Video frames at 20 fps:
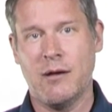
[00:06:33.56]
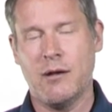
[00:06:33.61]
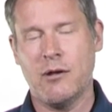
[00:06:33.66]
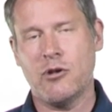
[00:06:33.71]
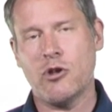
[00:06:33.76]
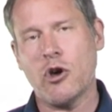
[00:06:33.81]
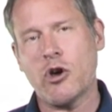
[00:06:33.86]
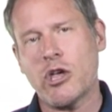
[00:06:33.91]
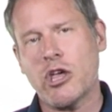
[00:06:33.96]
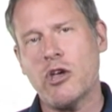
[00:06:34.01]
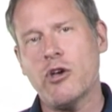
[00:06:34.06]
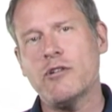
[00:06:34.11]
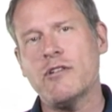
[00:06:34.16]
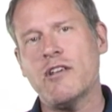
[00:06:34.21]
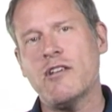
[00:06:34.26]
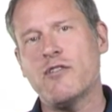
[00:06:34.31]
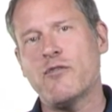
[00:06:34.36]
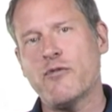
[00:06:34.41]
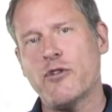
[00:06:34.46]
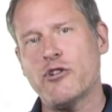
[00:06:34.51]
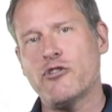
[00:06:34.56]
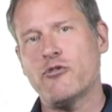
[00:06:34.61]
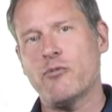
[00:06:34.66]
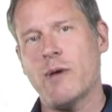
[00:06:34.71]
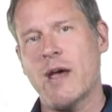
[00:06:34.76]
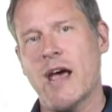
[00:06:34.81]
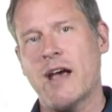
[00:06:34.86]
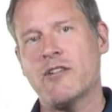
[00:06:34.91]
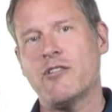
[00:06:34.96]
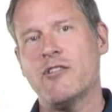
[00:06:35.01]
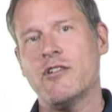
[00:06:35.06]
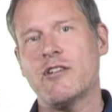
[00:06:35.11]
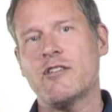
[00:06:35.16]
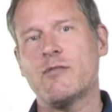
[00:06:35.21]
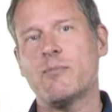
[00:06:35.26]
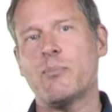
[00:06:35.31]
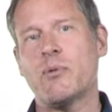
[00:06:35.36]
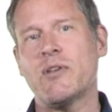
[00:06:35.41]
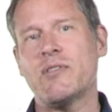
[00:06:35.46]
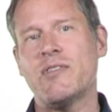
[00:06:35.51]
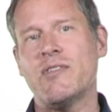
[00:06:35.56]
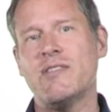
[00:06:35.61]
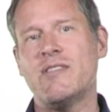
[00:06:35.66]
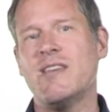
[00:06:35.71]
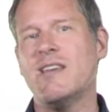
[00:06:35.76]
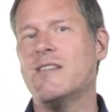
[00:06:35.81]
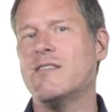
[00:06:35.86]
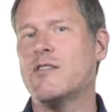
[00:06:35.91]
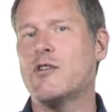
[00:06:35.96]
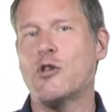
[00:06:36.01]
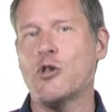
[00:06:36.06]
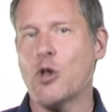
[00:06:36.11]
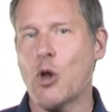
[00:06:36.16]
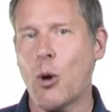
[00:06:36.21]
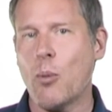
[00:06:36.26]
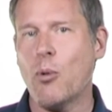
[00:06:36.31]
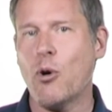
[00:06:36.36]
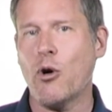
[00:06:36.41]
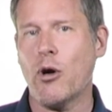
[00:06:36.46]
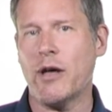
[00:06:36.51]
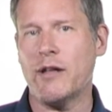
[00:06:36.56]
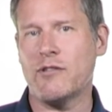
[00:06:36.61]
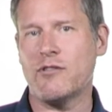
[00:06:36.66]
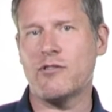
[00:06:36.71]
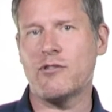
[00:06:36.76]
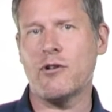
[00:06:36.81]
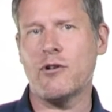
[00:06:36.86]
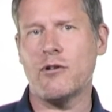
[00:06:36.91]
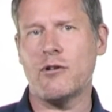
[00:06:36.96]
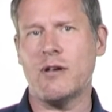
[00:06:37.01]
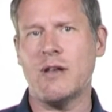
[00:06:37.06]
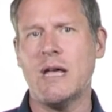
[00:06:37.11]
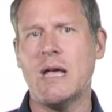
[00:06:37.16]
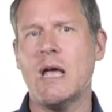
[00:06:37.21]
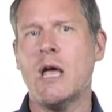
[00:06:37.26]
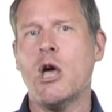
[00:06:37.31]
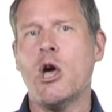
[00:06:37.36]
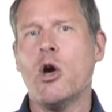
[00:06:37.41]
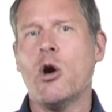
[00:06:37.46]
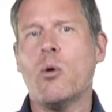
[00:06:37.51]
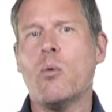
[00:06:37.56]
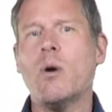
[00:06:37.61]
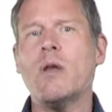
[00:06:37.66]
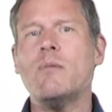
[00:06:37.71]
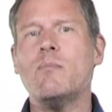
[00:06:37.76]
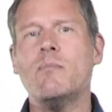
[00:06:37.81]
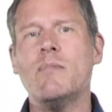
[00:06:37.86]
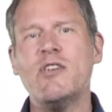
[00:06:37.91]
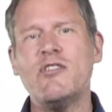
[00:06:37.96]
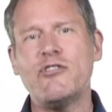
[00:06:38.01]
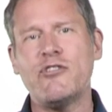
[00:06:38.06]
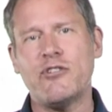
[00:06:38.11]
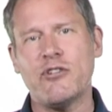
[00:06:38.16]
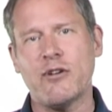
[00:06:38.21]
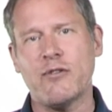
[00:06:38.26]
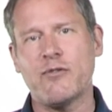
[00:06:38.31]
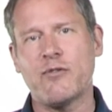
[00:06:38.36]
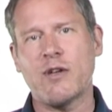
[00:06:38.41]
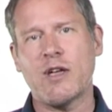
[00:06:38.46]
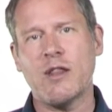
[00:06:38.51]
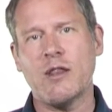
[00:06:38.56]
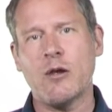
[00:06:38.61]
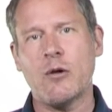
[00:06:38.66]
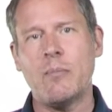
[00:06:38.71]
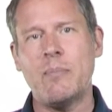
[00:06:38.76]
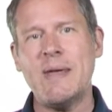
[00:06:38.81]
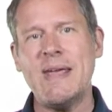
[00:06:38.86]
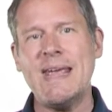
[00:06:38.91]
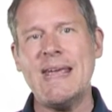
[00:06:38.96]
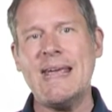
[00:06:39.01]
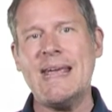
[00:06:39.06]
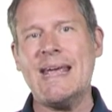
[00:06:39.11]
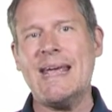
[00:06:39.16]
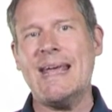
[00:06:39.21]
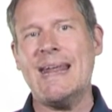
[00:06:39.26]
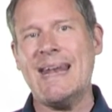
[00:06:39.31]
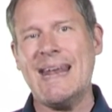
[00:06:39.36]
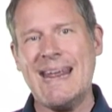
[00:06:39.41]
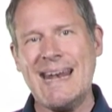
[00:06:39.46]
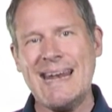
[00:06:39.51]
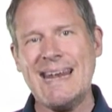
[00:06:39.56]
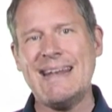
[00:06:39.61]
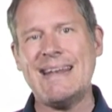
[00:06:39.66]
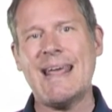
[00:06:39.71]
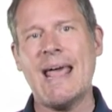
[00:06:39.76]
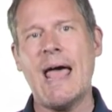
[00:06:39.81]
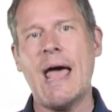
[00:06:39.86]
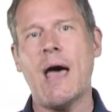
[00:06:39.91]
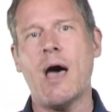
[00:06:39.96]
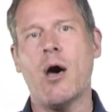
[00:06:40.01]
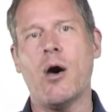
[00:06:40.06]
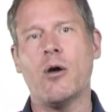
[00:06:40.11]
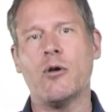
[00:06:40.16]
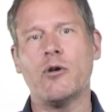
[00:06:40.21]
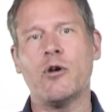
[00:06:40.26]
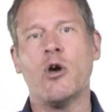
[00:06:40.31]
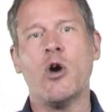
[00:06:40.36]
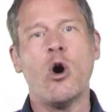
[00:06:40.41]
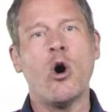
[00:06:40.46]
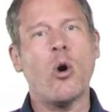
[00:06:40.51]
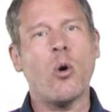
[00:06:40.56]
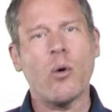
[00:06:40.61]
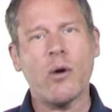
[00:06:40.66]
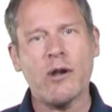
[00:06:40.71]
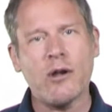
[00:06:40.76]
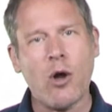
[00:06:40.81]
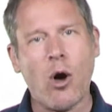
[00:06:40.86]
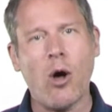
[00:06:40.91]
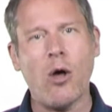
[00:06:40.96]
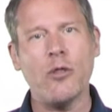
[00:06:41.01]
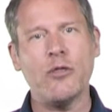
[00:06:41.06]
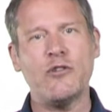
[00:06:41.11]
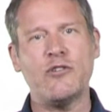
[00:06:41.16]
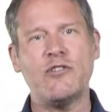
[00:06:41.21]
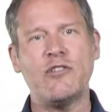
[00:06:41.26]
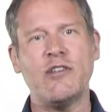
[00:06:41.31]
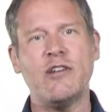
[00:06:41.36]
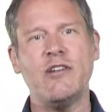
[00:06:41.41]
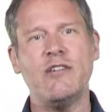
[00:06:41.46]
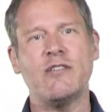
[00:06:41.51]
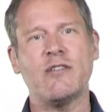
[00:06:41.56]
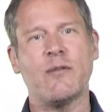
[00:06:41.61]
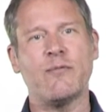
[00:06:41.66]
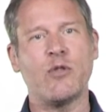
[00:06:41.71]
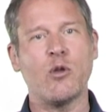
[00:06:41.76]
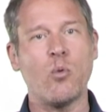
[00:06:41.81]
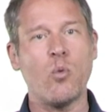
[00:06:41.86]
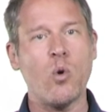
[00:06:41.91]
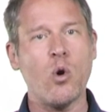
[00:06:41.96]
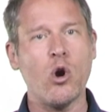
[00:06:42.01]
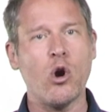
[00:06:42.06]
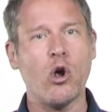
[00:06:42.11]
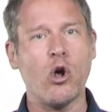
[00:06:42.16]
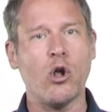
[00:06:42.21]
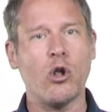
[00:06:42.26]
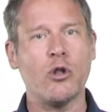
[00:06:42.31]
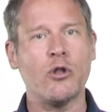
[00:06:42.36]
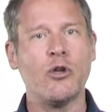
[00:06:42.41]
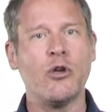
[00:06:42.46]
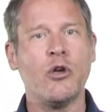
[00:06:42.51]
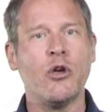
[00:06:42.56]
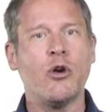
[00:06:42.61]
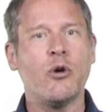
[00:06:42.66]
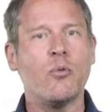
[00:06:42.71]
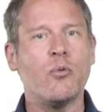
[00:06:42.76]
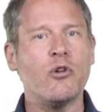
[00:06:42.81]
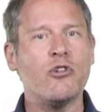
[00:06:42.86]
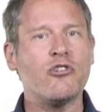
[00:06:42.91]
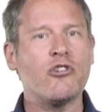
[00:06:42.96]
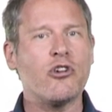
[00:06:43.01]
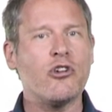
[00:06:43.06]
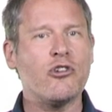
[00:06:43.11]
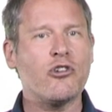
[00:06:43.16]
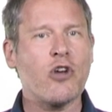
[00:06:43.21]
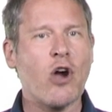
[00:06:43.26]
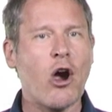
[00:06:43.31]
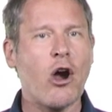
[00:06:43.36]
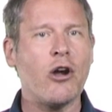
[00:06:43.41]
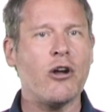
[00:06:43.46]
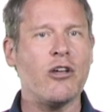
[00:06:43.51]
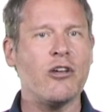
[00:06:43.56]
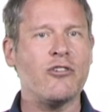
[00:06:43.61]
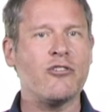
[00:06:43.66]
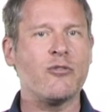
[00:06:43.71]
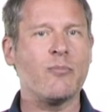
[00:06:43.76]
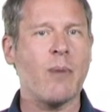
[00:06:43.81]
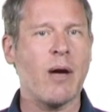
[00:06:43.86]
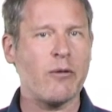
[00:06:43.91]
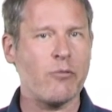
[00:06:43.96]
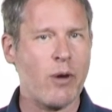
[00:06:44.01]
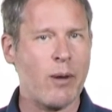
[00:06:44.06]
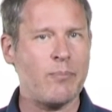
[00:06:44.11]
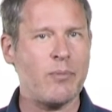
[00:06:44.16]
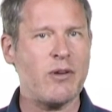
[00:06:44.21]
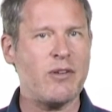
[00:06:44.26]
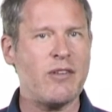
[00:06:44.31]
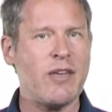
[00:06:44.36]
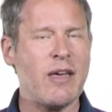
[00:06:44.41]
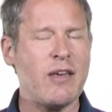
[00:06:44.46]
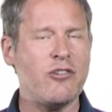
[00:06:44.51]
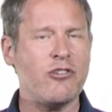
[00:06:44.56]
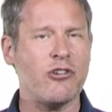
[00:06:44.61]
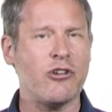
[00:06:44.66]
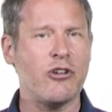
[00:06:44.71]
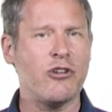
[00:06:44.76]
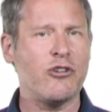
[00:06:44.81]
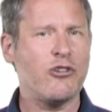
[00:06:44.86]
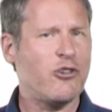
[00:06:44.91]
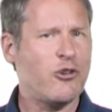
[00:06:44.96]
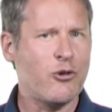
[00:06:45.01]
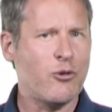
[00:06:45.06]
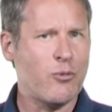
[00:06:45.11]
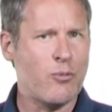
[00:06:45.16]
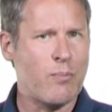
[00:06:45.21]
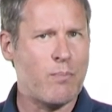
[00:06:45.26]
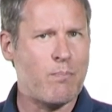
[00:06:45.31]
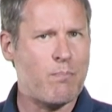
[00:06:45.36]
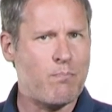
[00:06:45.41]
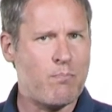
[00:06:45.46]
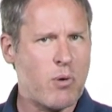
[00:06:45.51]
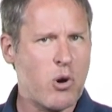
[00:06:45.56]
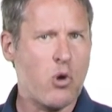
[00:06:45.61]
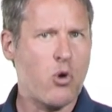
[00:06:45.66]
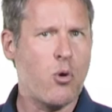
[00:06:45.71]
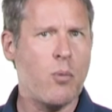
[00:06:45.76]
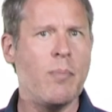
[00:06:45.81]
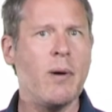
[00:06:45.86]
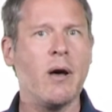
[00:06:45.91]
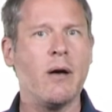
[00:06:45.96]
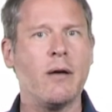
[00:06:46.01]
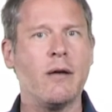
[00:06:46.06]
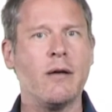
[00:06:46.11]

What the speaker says: Don Quixote's first reaction expresses his global uncertainty. What mischief can there be in any town or in all the cities of the world which could tarnish my reputation, you boob?